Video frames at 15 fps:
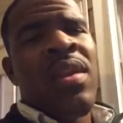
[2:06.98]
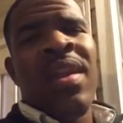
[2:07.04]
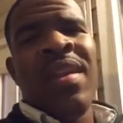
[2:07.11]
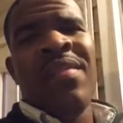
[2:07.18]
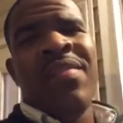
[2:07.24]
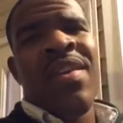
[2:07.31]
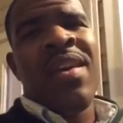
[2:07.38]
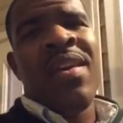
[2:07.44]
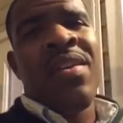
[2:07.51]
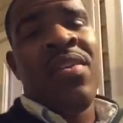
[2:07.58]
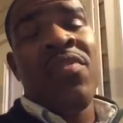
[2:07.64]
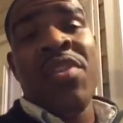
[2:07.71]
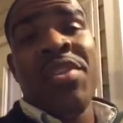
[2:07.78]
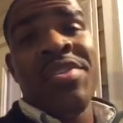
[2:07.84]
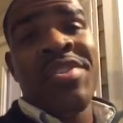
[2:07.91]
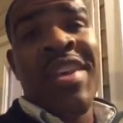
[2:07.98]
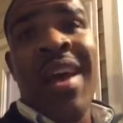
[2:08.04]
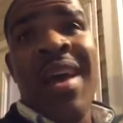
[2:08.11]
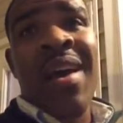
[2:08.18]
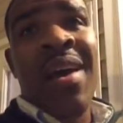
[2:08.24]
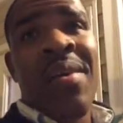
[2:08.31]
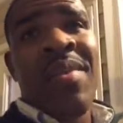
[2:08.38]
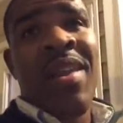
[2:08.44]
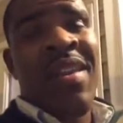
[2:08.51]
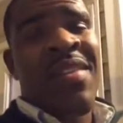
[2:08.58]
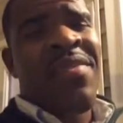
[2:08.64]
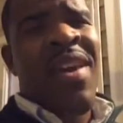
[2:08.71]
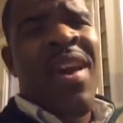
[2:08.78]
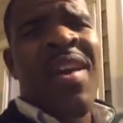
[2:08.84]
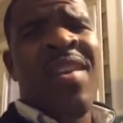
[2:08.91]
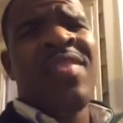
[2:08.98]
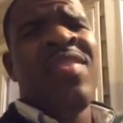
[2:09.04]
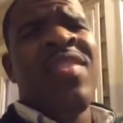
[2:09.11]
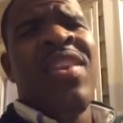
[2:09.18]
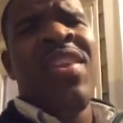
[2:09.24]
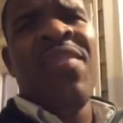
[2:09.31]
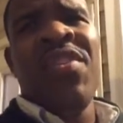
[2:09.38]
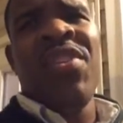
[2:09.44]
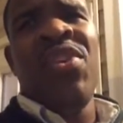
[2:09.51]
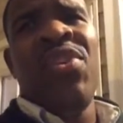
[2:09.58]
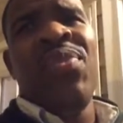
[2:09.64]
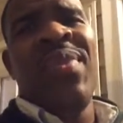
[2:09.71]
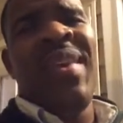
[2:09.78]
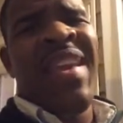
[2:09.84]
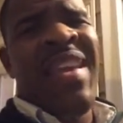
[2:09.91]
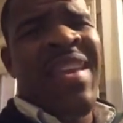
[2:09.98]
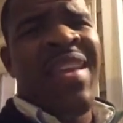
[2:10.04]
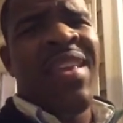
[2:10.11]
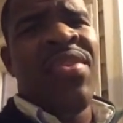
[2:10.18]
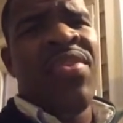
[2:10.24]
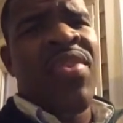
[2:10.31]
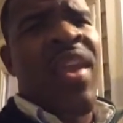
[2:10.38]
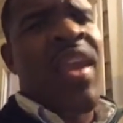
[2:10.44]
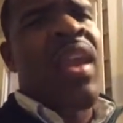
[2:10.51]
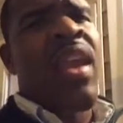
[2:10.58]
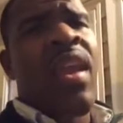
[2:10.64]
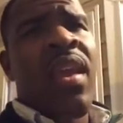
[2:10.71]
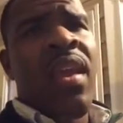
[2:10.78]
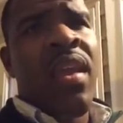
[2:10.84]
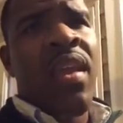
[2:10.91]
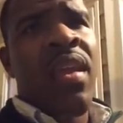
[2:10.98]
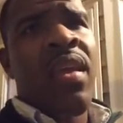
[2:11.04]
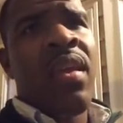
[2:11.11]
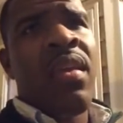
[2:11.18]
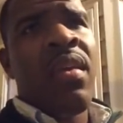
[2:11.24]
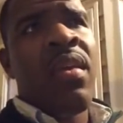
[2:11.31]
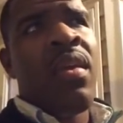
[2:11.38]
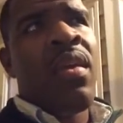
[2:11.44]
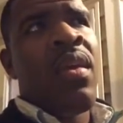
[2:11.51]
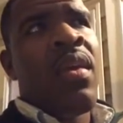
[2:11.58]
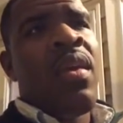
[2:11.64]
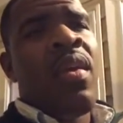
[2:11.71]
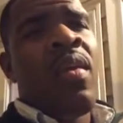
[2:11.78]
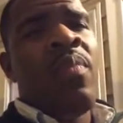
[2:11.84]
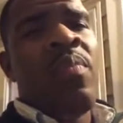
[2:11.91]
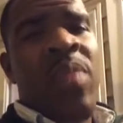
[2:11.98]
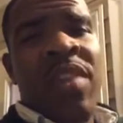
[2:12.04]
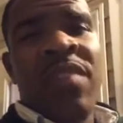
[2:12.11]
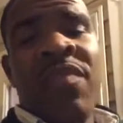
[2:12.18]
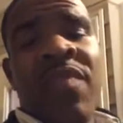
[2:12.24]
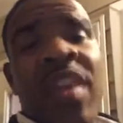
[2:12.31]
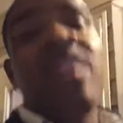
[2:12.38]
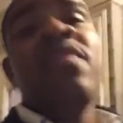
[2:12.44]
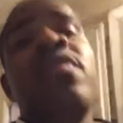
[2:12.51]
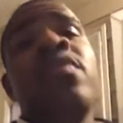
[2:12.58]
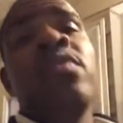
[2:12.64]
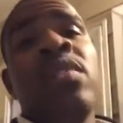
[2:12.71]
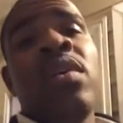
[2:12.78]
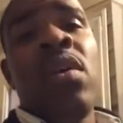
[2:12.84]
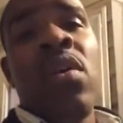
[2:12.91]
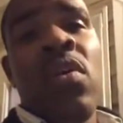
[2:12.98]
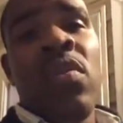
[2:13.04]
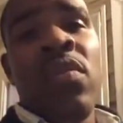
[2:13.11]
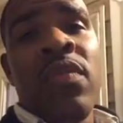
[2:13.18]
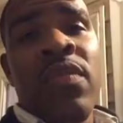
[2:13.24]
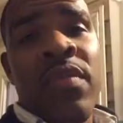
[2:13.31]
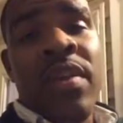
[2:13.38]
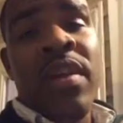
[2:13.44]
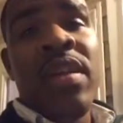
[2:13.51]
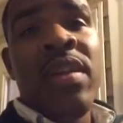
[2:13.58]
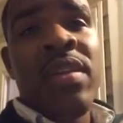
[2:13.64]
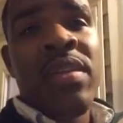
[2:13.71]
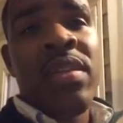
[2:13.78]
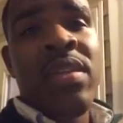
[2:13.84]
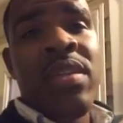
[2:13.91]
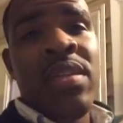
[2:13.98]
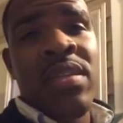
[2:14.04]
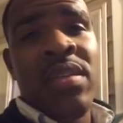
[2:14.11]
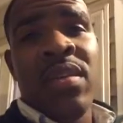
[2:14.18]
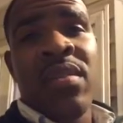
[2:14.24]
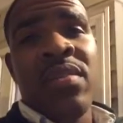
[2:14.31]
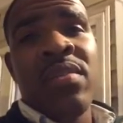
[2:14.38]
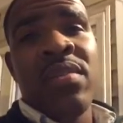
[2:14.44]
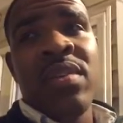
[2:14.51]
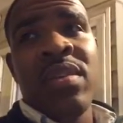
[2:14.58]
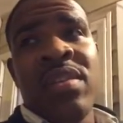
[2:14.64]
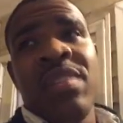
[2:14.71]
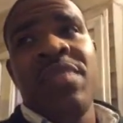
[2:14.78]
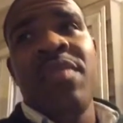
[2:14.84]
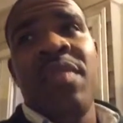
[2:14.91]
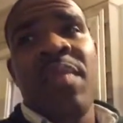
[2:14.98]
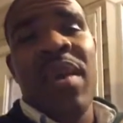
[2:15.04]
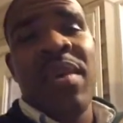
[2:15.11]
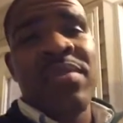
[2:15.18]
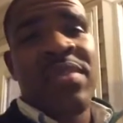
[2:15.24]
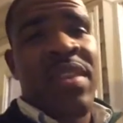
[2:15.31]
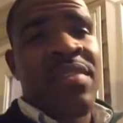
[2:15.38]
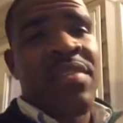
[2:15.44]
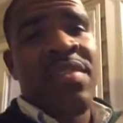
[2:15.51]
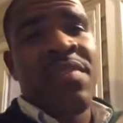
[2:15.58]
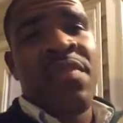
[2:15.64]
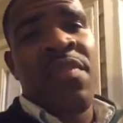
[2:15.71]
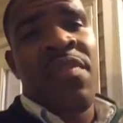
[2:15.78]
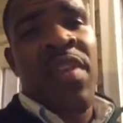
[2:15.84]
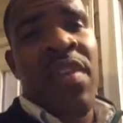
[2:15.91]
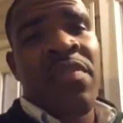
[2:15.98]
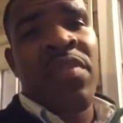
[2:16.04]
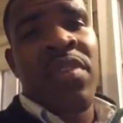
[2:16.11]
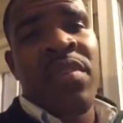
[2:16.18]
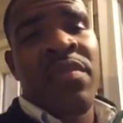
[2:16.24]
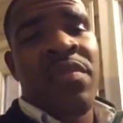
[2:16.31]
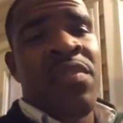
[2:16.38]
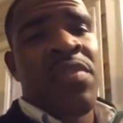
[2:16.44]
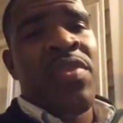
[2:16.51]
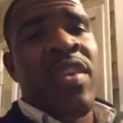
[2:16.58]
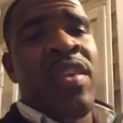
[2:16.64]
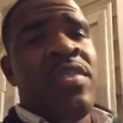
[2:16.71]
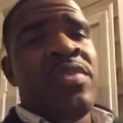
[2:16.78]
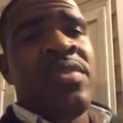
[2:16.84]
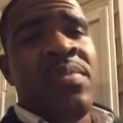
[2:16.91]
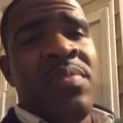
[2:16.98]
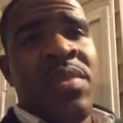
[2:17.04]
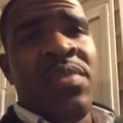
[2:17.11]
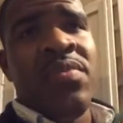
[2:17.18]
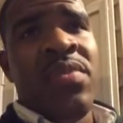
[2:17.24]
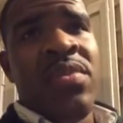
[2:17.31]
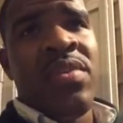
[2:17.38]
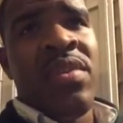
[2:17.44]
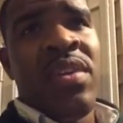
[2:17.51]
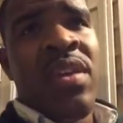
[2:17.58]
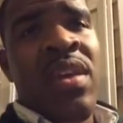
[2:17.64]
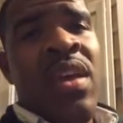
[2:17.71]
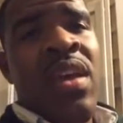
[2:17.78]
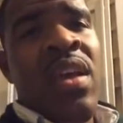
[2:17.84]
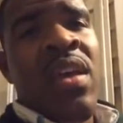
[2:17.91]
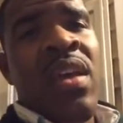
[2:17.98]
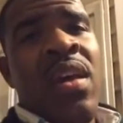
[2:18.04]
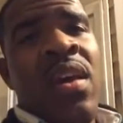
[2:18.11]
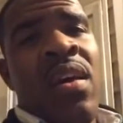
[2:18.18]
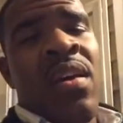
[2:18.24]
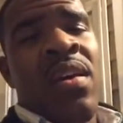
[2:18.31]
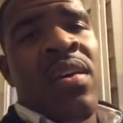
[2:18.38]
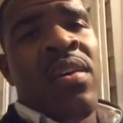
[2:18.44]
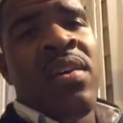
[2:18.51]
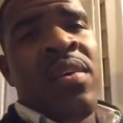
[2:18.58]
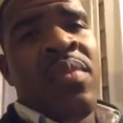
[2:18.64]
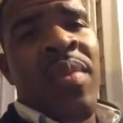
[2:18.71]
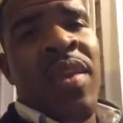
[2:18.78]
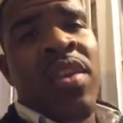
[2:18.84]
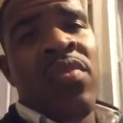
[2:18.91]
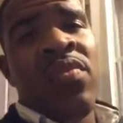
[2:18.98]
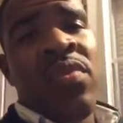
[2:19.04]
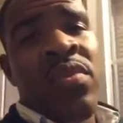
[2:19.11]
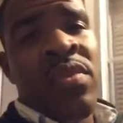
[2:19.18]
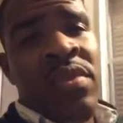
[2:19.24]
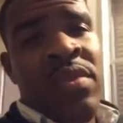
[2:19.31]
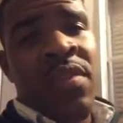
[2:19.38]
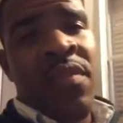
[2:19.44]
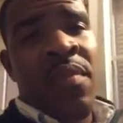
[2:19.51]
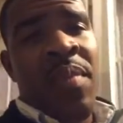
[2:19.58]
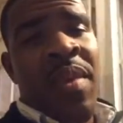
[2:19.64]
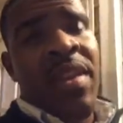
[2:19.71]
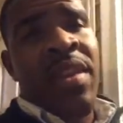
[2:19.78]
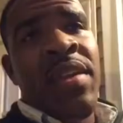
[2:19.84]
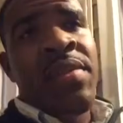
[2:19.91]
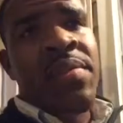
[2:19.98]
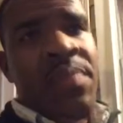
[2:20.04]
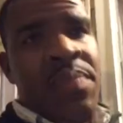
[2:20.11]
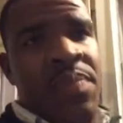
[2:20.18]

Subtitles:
like if God, over your job, like if God's given you anything, be faithful over it. You know, because even the Bible says if you're faithful of a few things, you'll be ruling. He'll make you rulers over many.